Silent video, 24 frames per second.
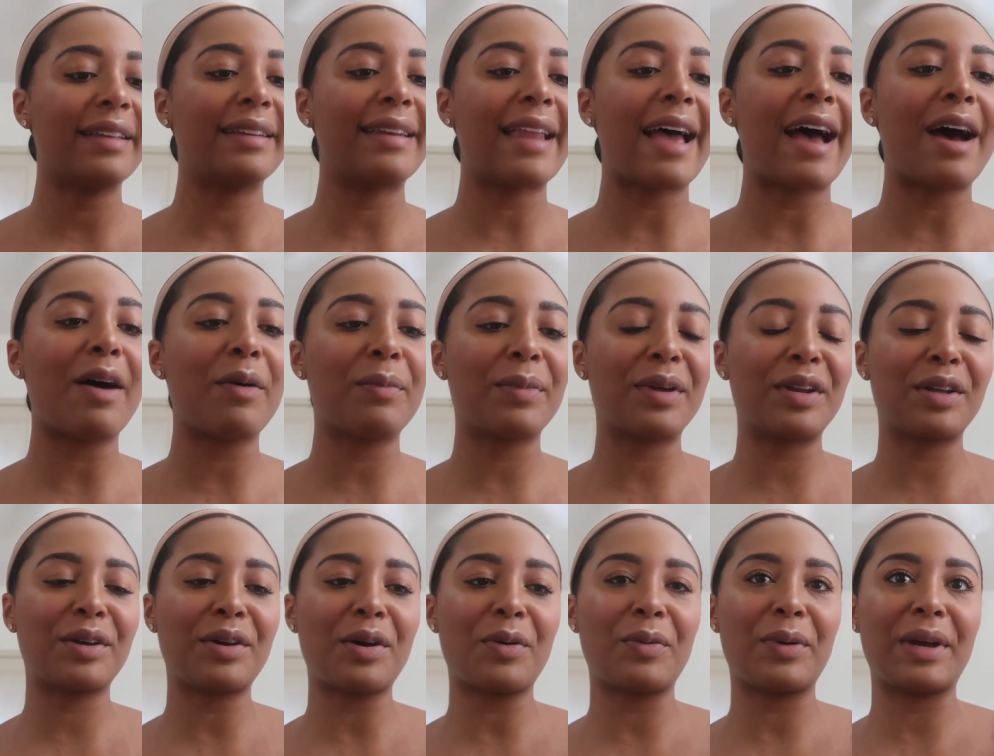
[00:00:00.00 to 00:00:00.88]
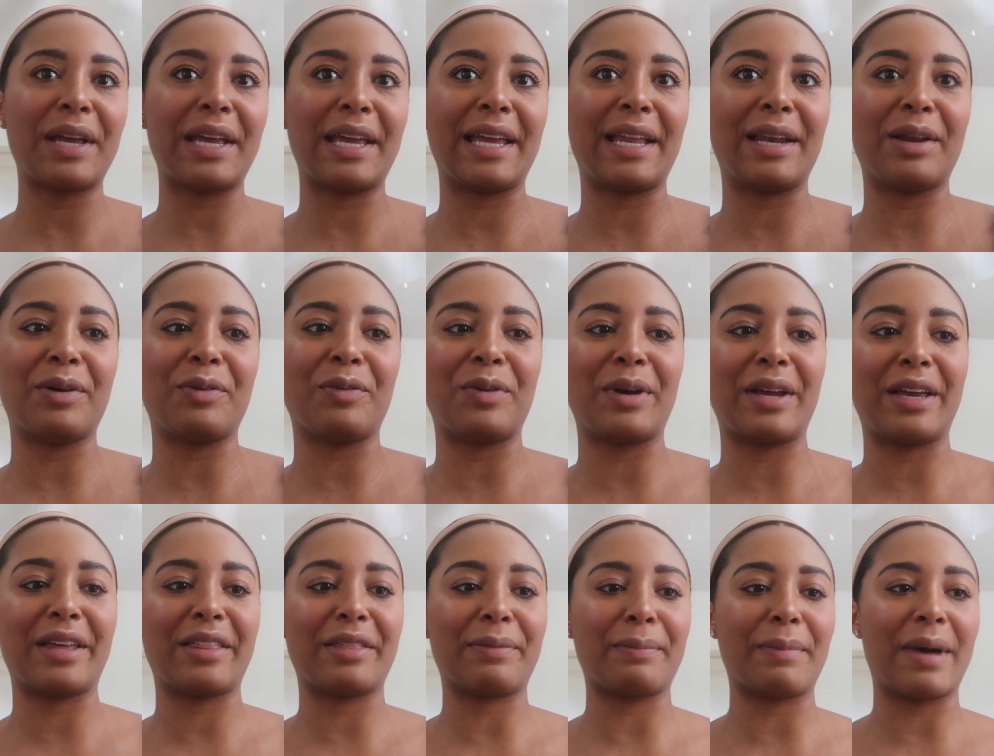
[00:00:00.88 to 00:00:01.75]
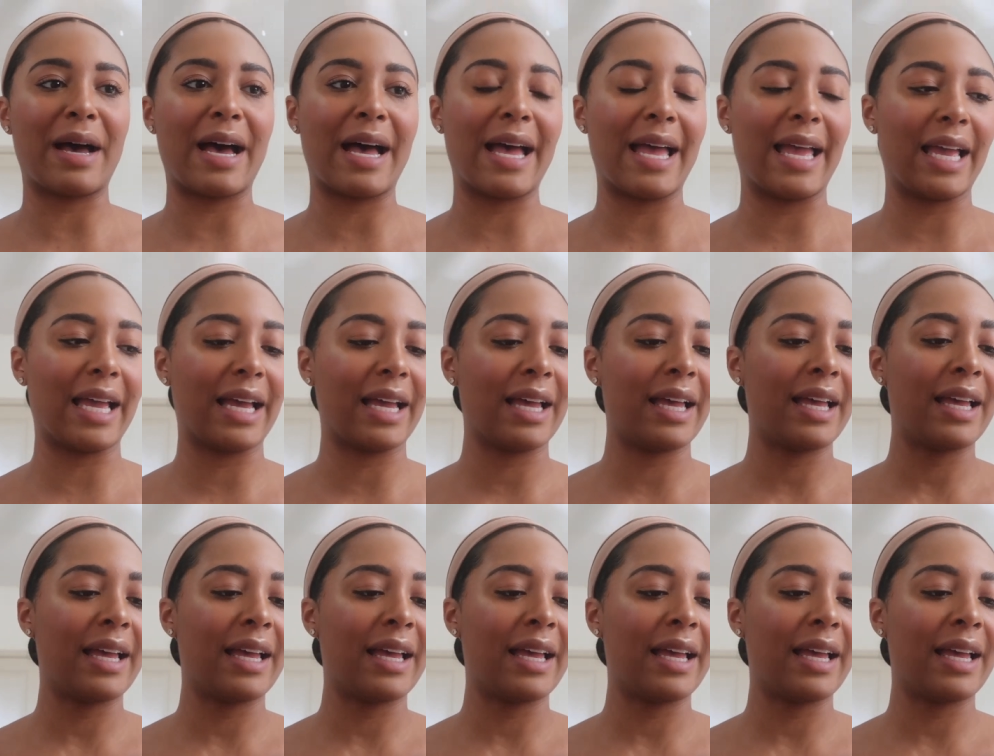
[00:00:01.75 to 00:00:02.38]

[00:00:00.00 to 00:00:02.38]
Now I'm gonna go in with my